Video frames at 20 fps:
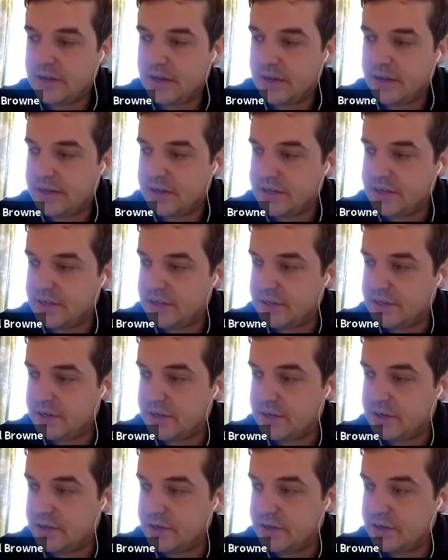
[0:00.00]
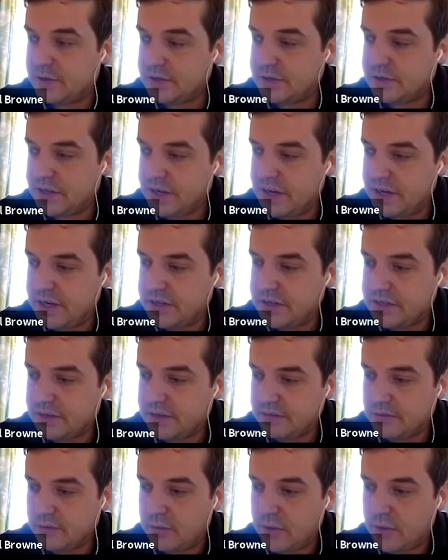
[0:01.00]
This is a new disease
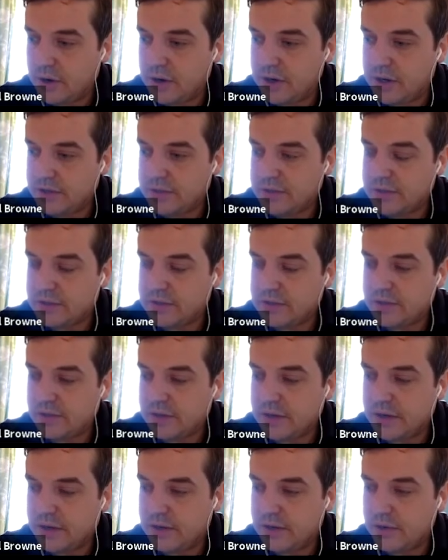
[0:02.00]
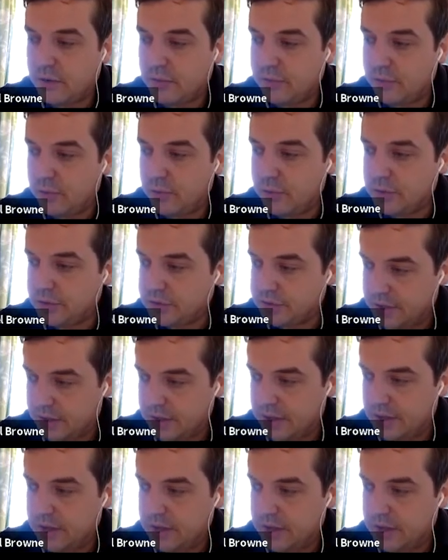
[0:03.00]
that requires novel and